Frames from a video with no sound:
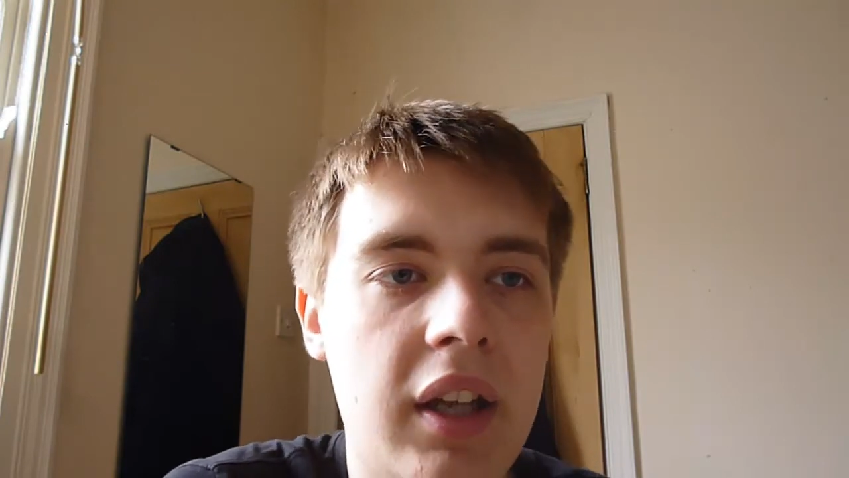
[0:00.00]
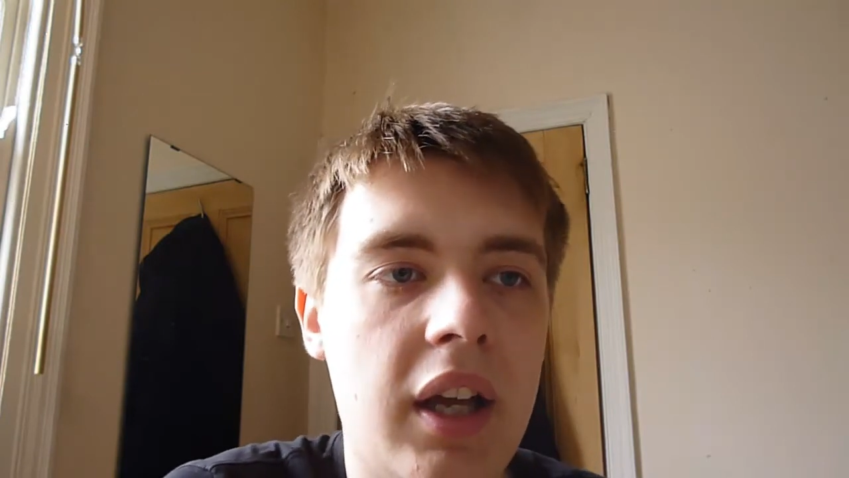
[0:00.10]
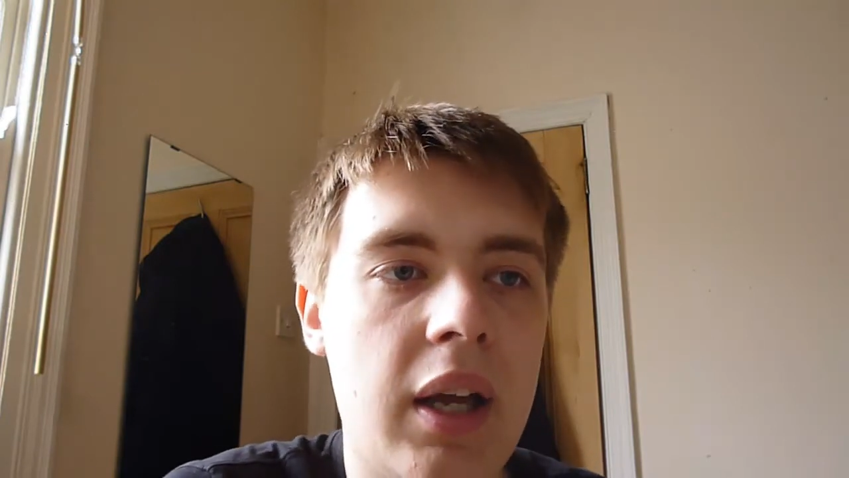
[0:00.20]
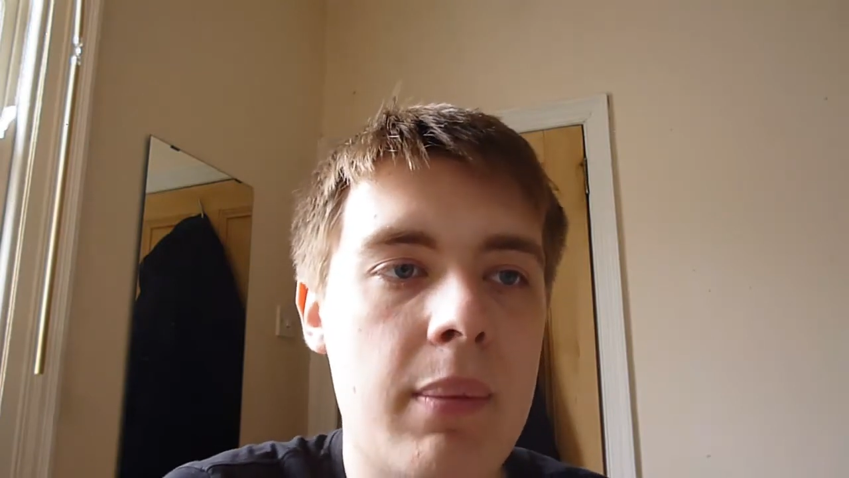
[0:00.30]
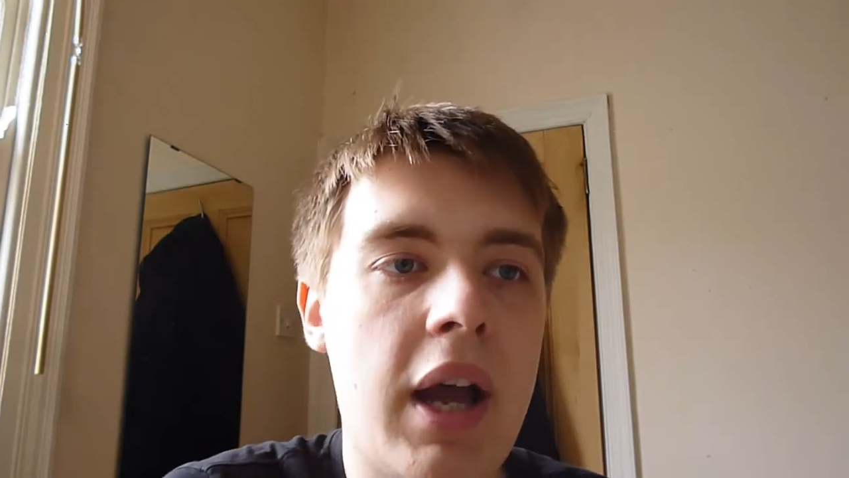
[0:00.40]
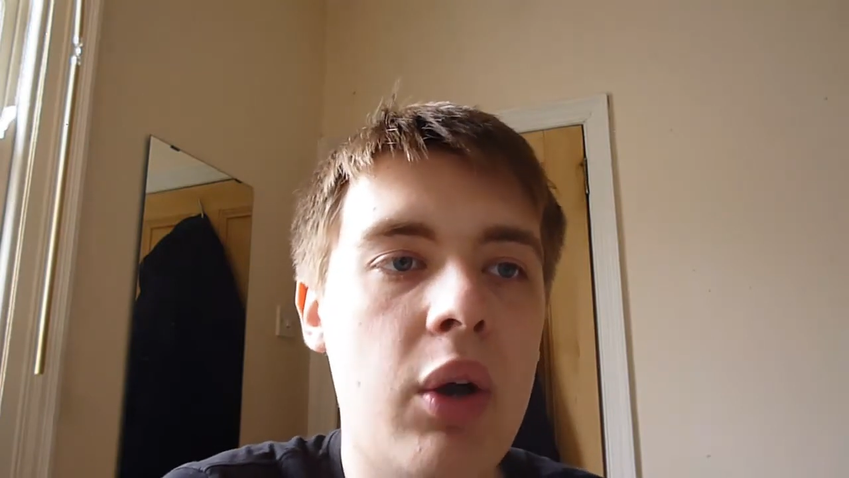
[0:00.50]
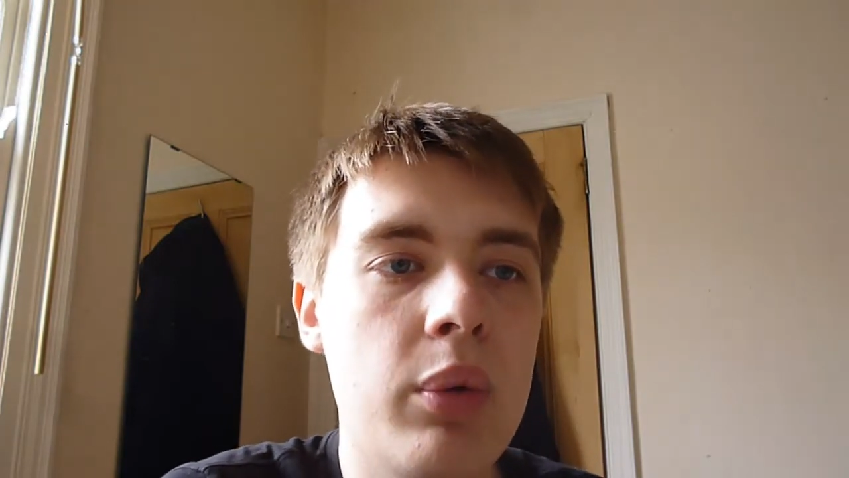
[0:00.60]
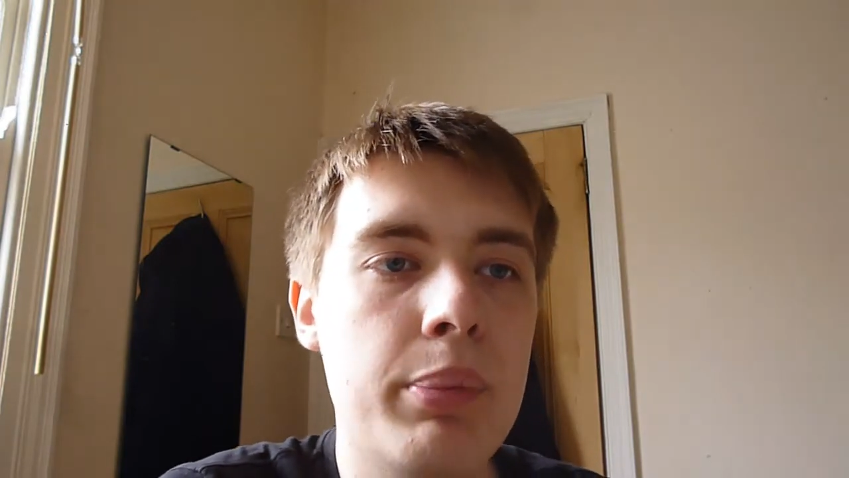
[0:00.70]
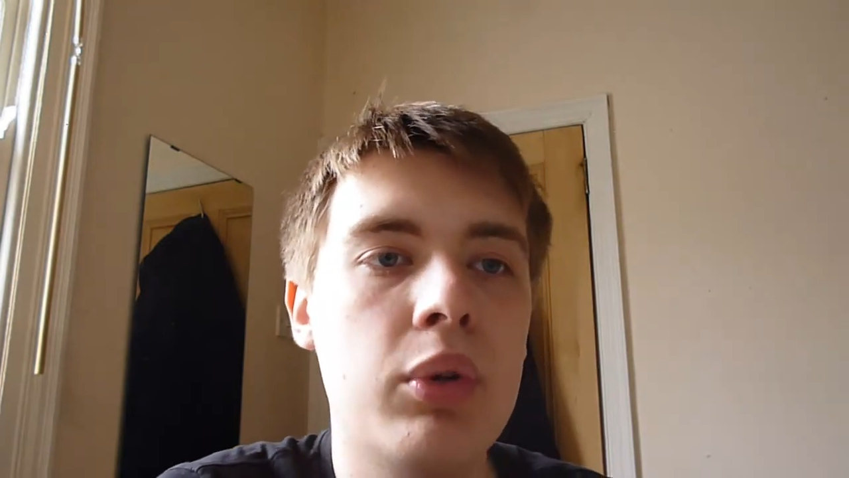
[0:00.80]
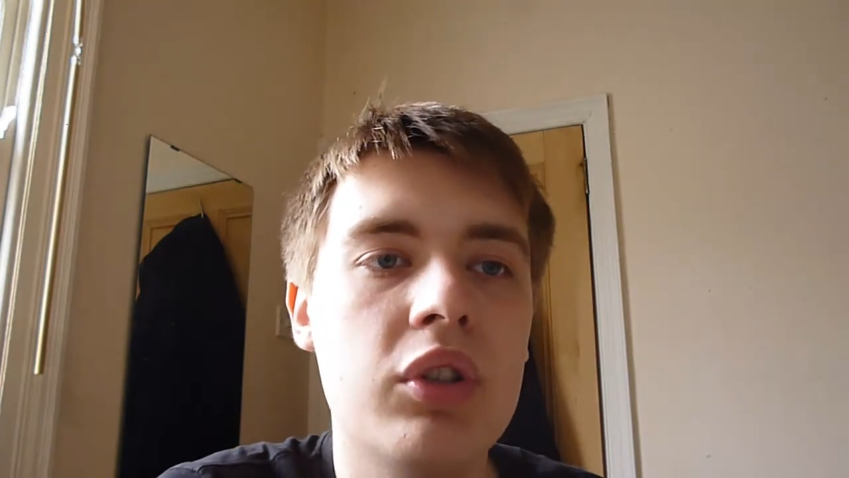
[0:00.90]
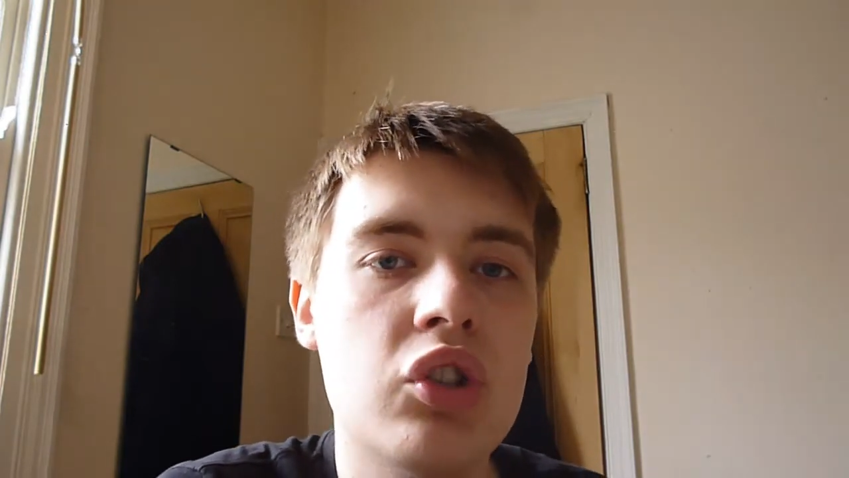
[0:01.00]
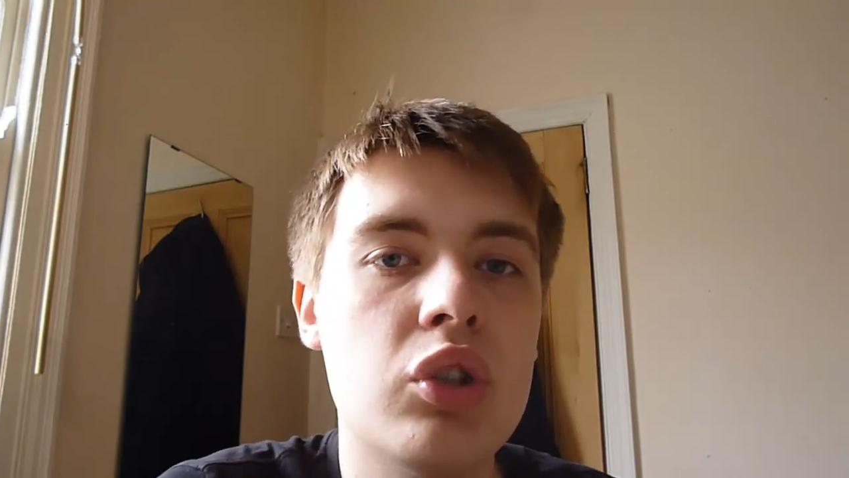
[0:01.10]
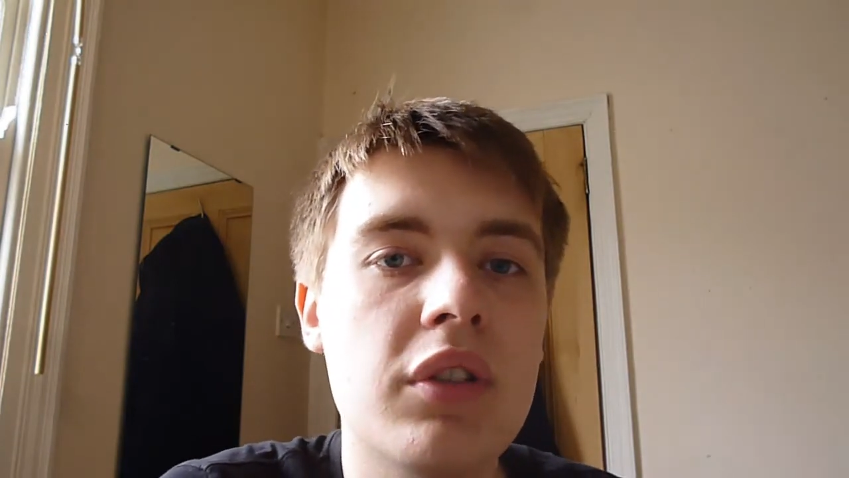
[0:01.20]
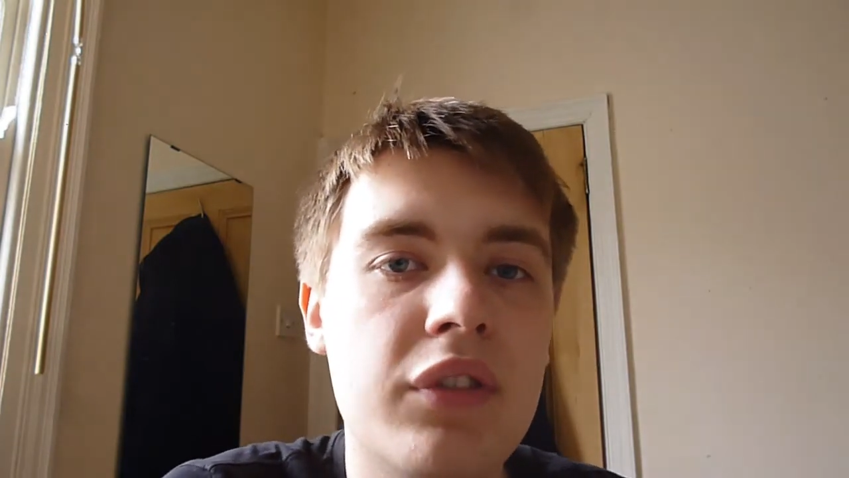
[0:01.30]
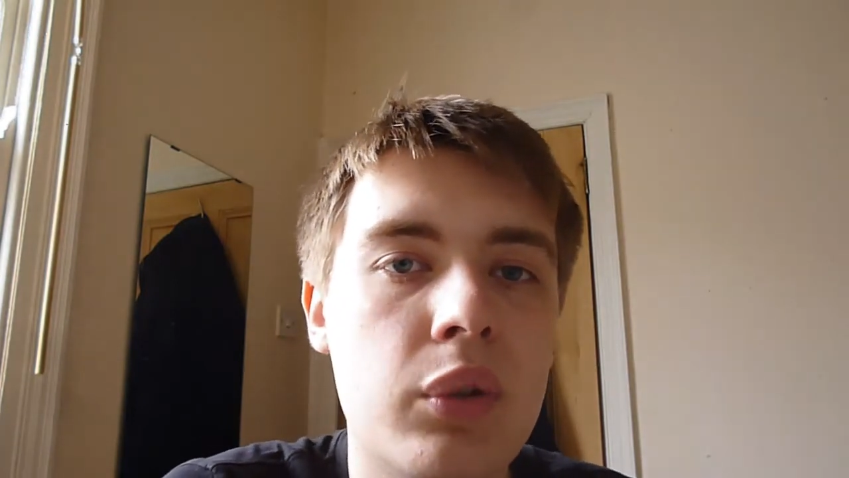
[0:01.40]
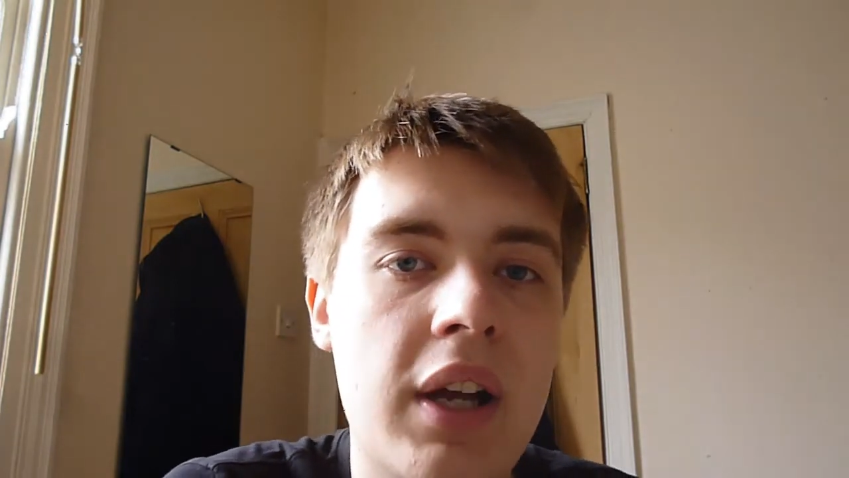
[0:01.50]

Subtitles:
How important do you feel